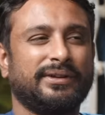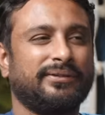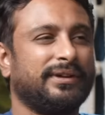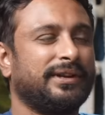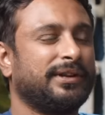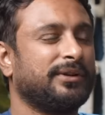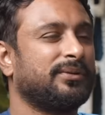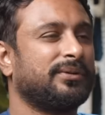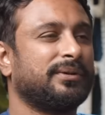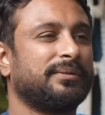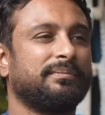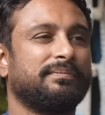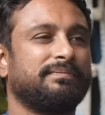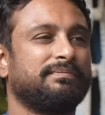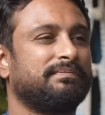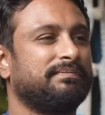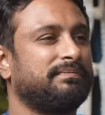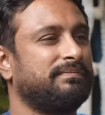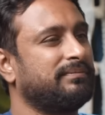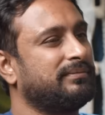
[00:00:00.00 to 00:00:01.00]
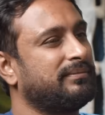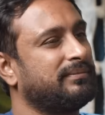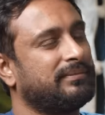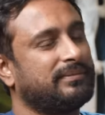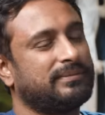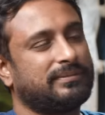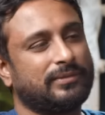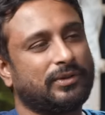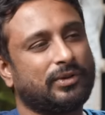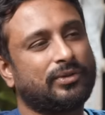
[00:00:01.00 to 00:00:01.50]
very good
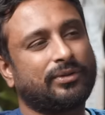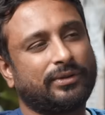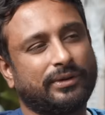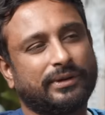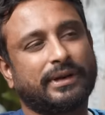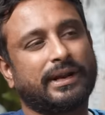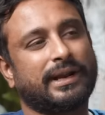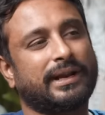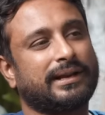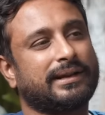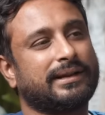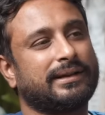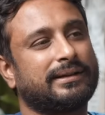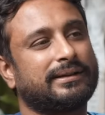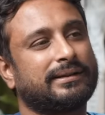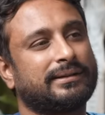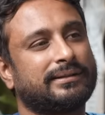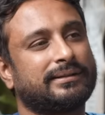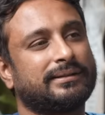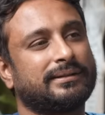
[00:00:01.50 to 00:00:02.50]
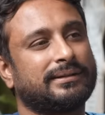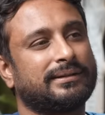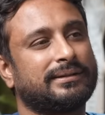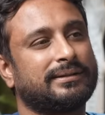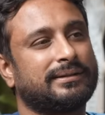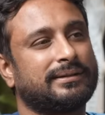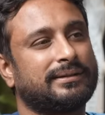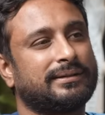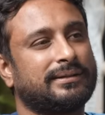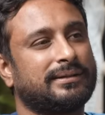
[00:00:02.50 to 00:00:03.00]
good track
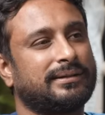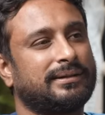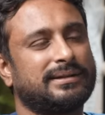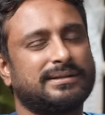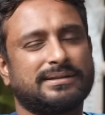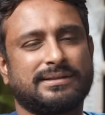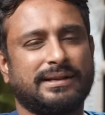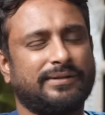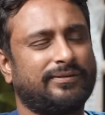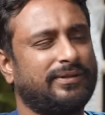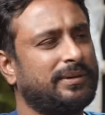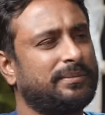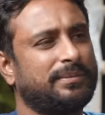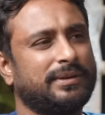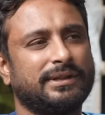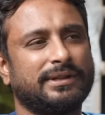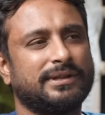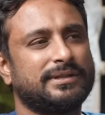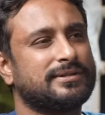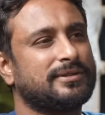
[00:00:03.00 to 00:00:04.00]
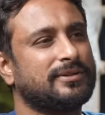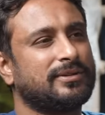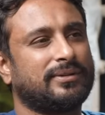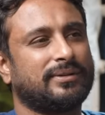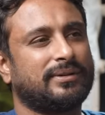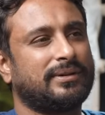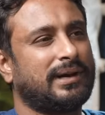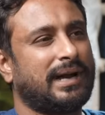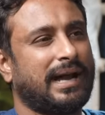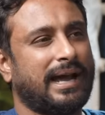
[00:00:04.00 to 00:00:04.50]
it's never been this
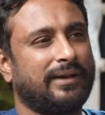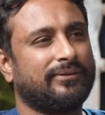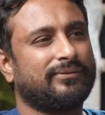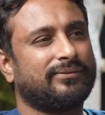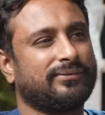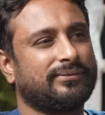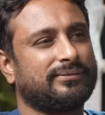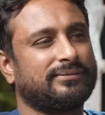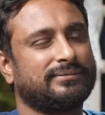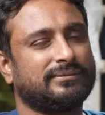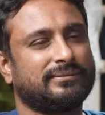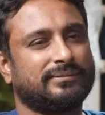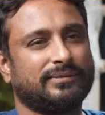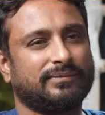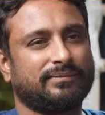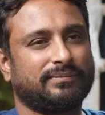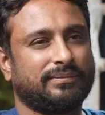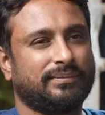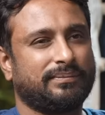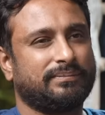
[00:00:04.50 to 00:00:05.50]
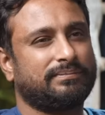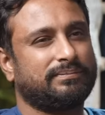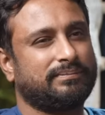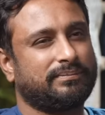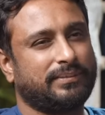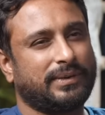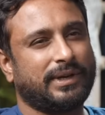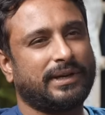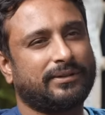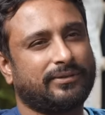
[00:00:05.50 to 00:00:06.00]
slow I've
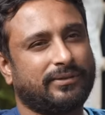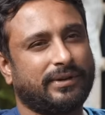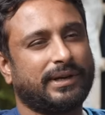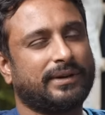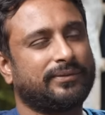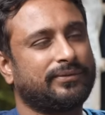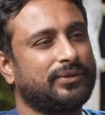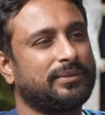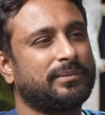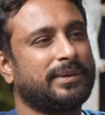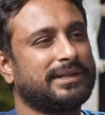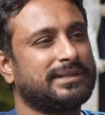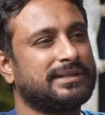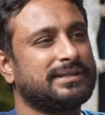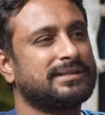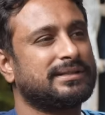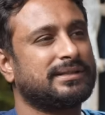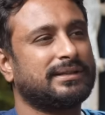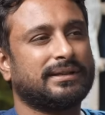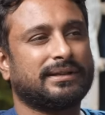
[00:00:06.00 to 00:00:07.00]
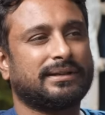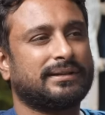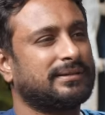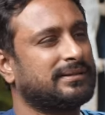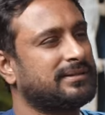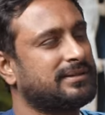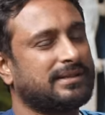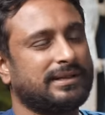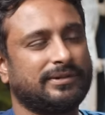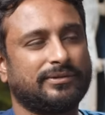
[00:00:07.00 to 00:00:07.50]
played quite a few matches there
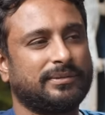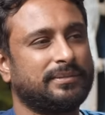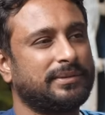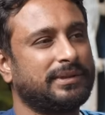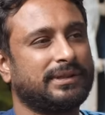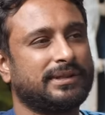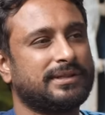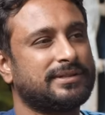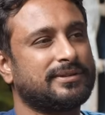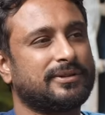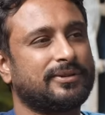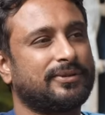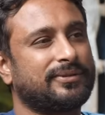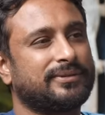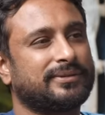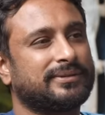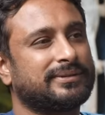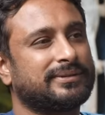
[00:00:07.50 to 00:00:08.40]
it's never been this slow